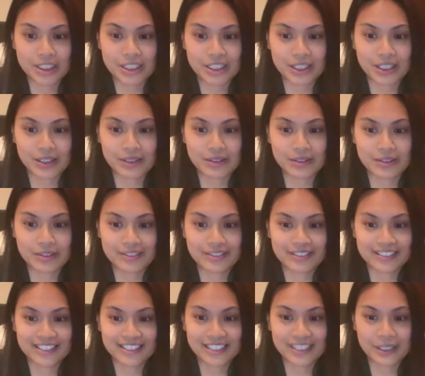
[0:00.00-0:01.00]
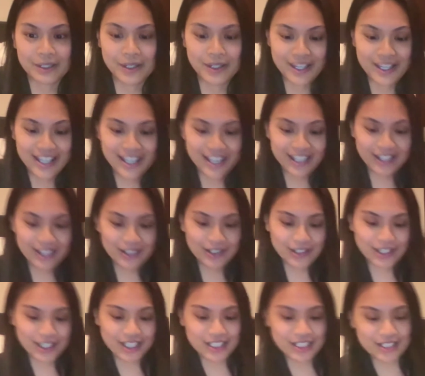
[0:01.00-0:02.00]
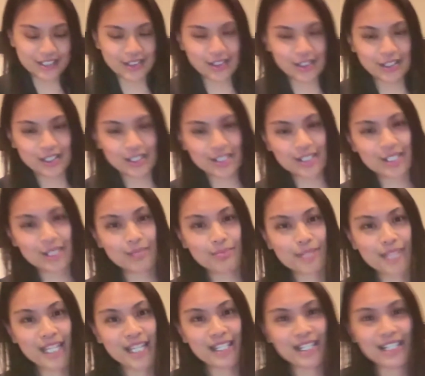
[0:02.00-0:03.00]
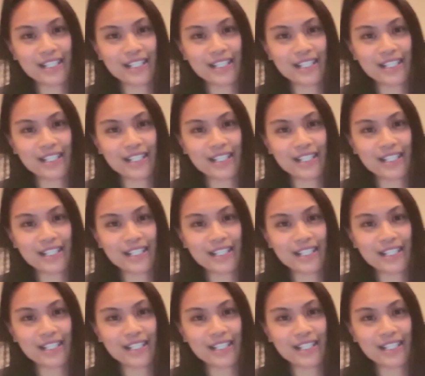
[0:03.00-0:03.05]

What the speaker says: go. So you're considered a cheap date now.